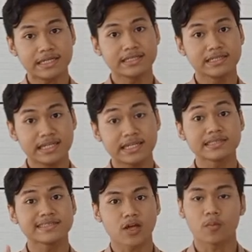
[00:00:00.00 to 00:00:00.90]
It
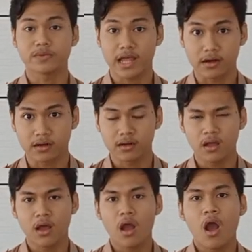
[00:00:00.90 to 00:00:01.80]
didn't stop there.
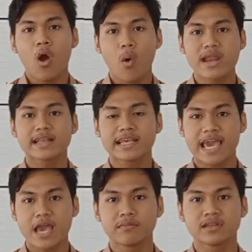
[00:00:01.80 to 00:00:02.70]
When
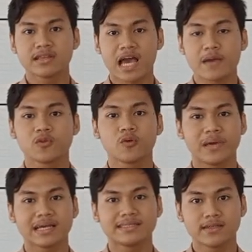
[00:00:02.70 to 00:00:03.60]
it came the time to
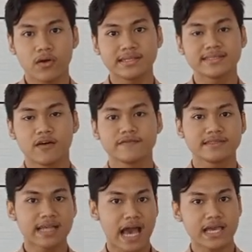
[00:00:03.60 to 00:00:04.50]
make a choice of
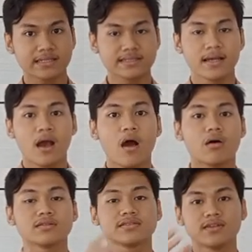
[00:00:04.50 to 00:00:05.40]
science
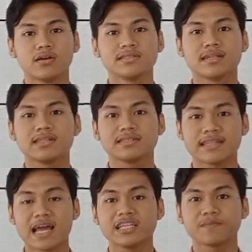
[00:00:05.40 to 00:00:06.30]
or social
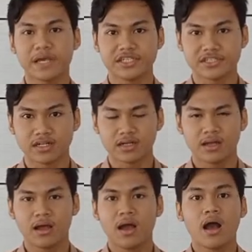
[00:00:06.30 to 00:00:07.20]
studies major,
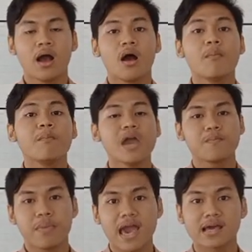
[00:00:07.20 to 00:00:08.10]

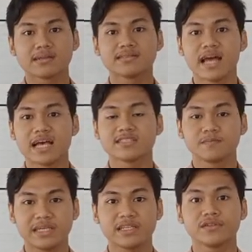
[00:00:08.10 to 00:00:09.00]
my parents
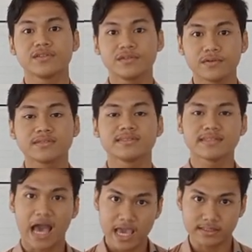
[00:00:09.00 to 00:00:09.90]
asked me to
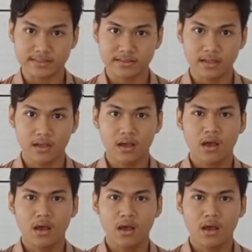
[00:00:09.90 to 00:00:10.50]
choose science.